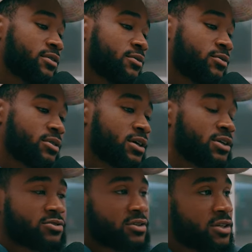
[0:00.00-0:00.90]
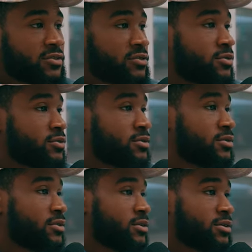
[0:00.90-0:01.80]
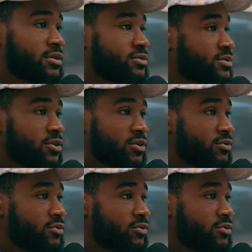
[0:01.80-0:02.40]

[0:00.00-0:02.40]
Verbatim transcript: went that transferring. It was going,